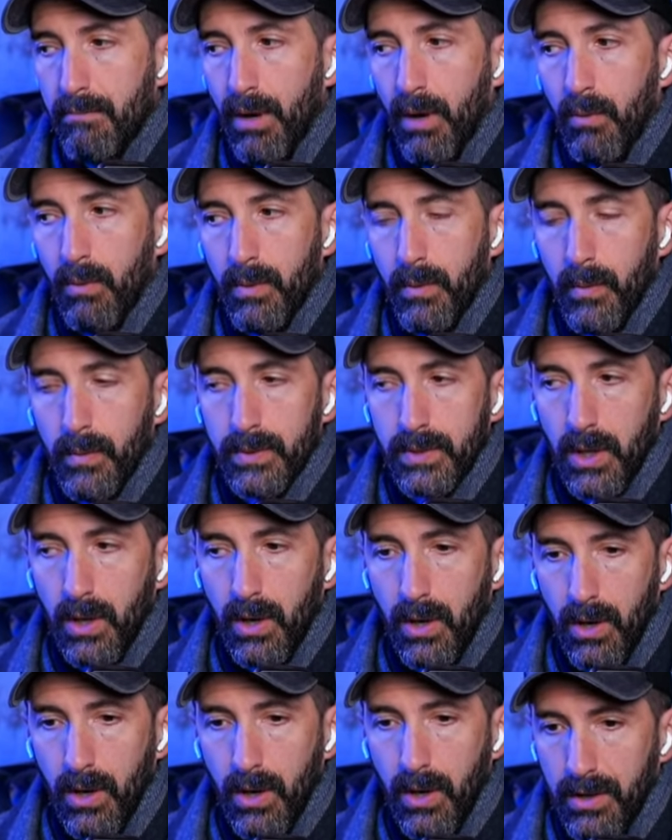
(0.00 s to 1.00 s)
But what was
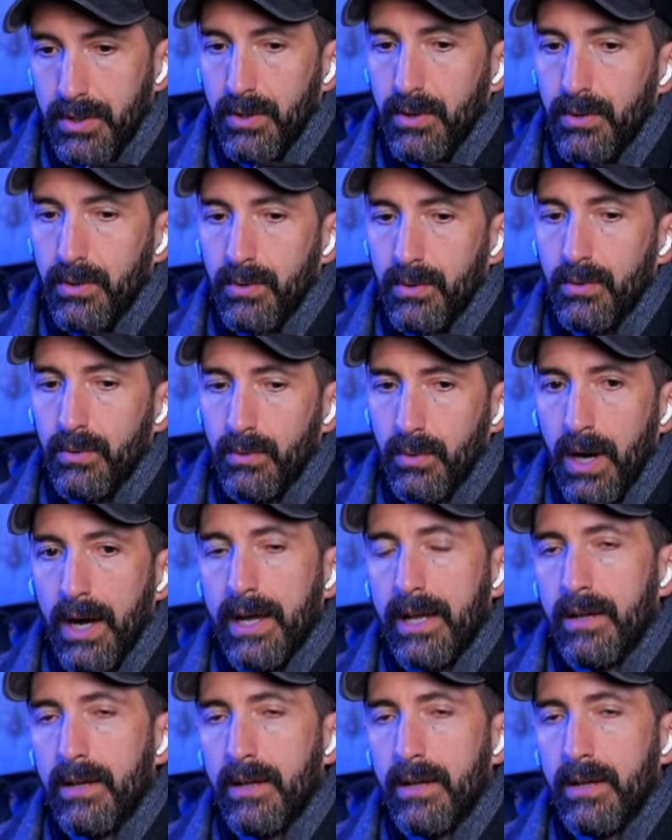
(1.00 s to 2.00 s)
also
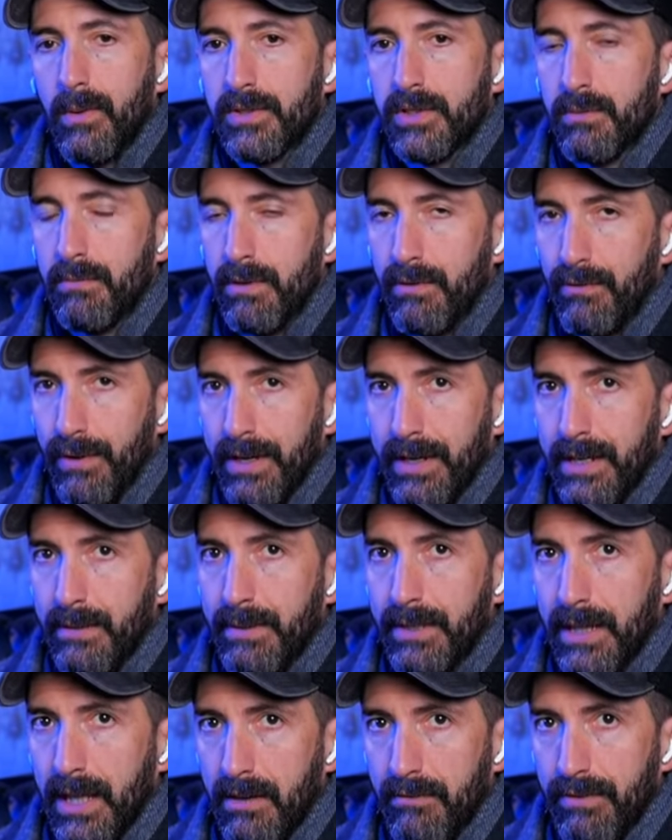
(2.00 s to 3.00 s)
right was to
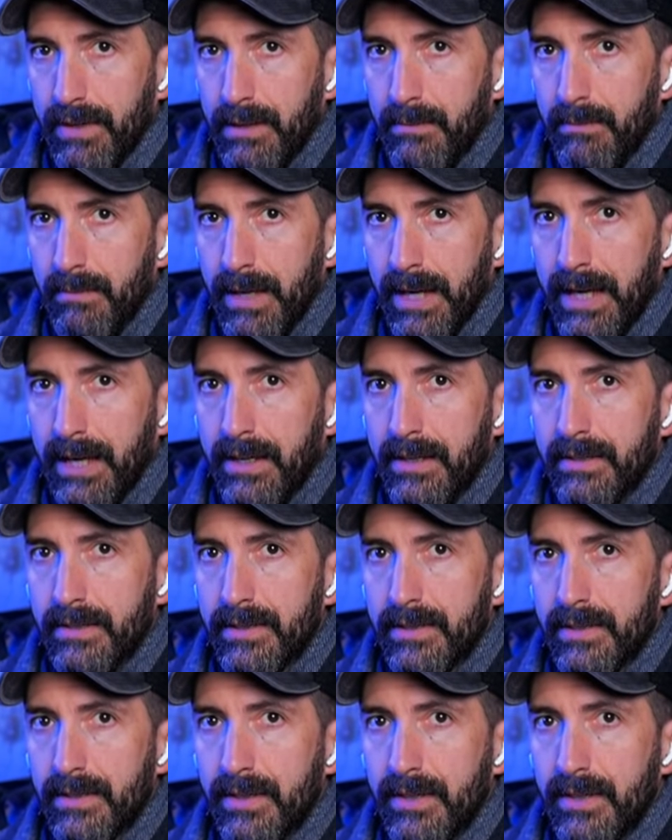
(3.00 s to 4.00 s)
befriend him and love him and